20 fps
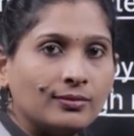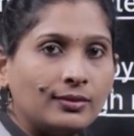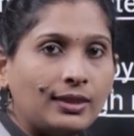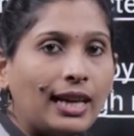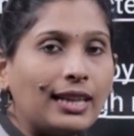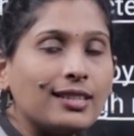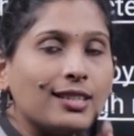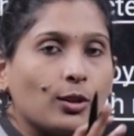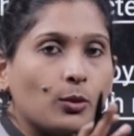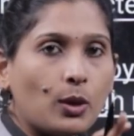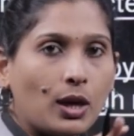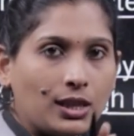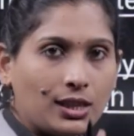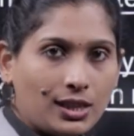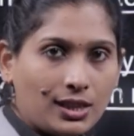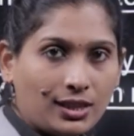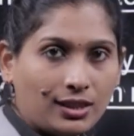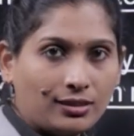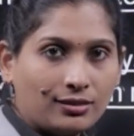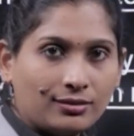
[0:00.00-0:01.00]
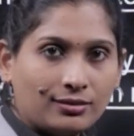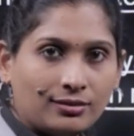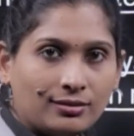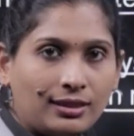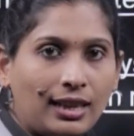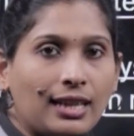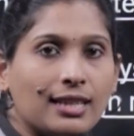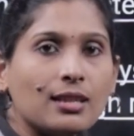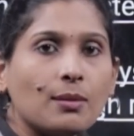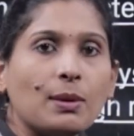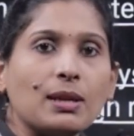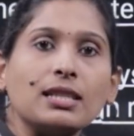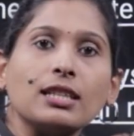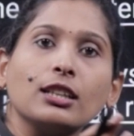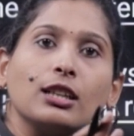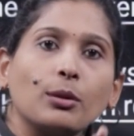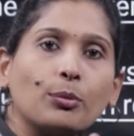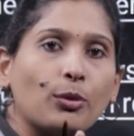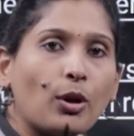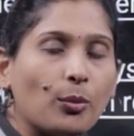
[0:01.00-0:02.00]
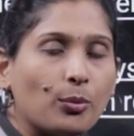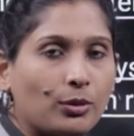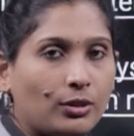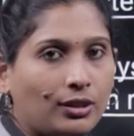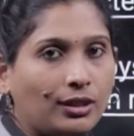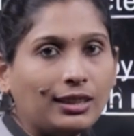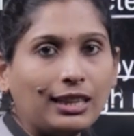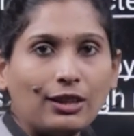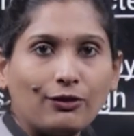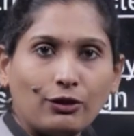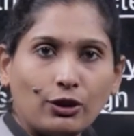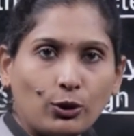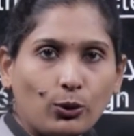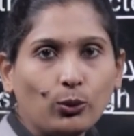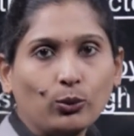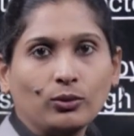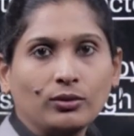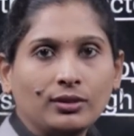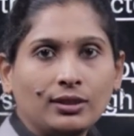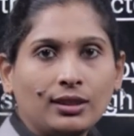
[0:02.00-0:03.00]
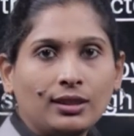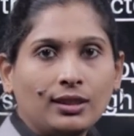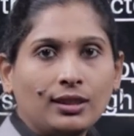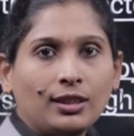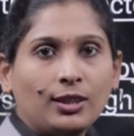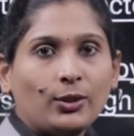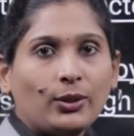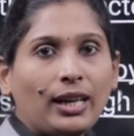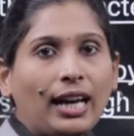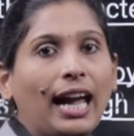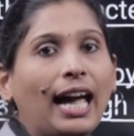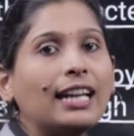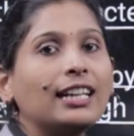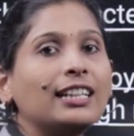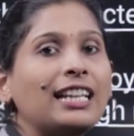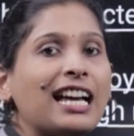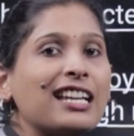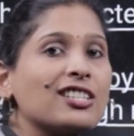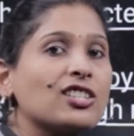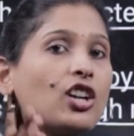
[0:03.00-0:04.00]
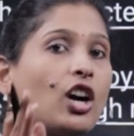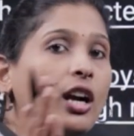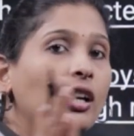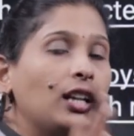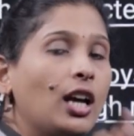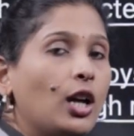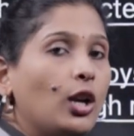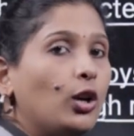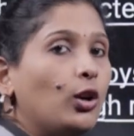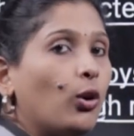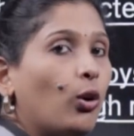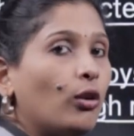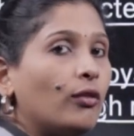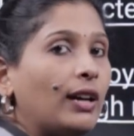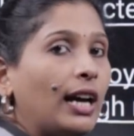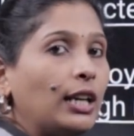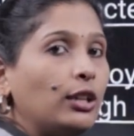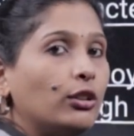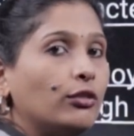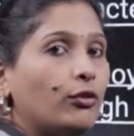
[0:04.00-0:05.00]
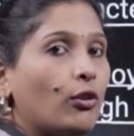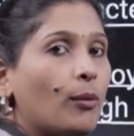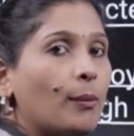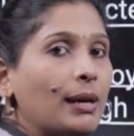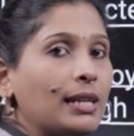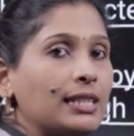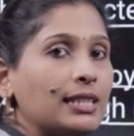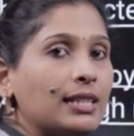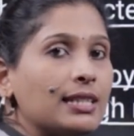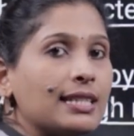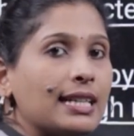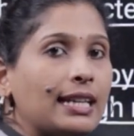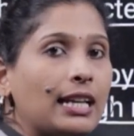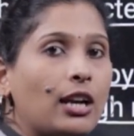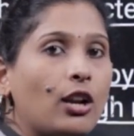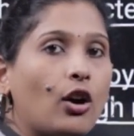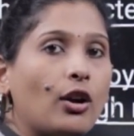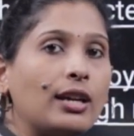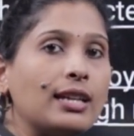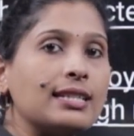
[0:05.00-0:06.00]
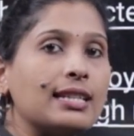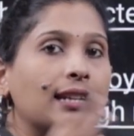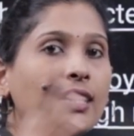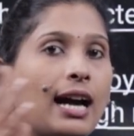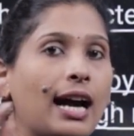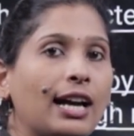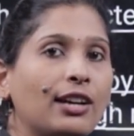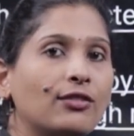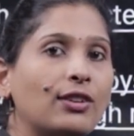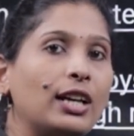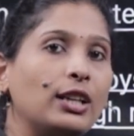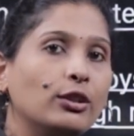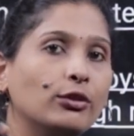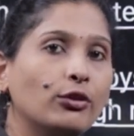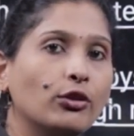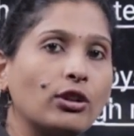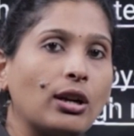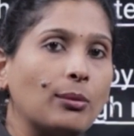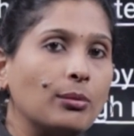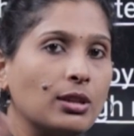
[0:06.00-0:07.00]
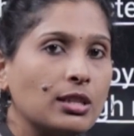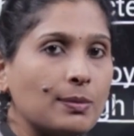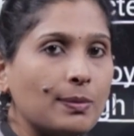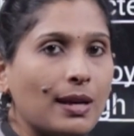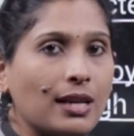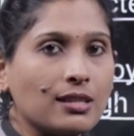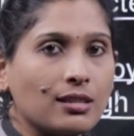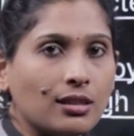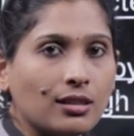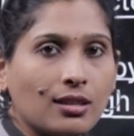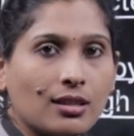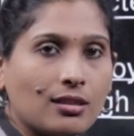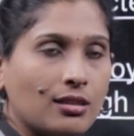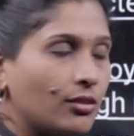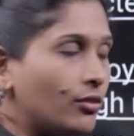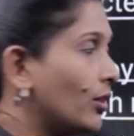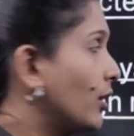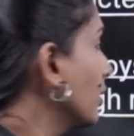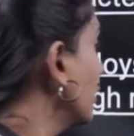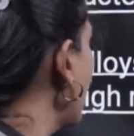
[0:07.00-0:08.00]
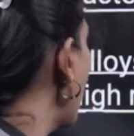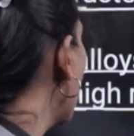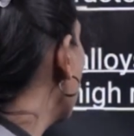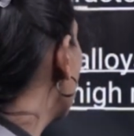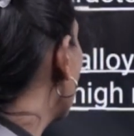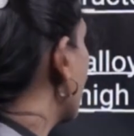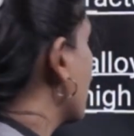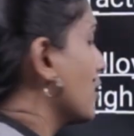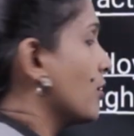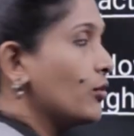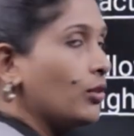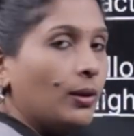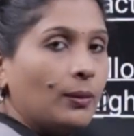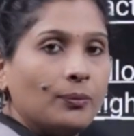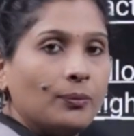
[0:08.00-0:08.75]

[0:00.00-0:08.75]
That's the quantity. That is a material property that we know. Okay, and it has got low value for metals and alloys and high value for rubbers, plastic, etc., glass, etc.